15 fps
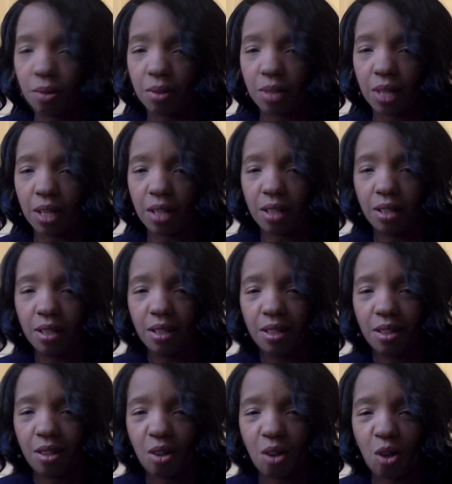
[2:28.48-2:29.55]
that
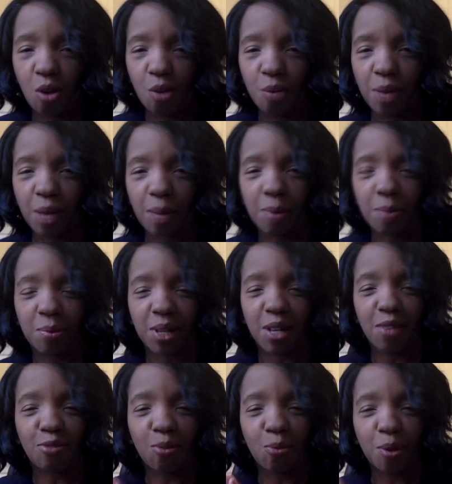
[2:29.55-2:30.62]
all Black people
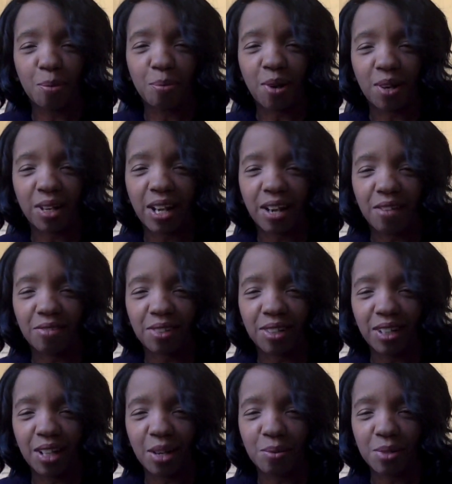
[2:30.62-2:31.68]
came from one part of Africa
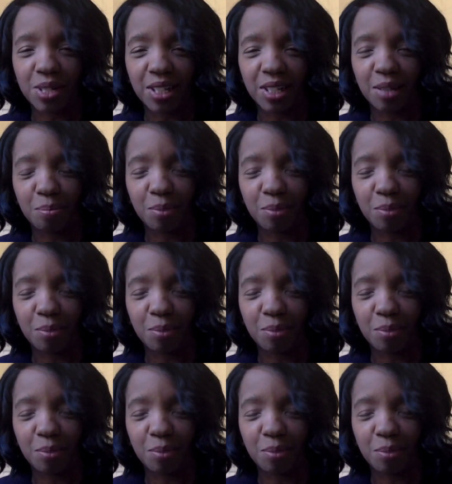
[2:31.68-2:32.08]
and that was it.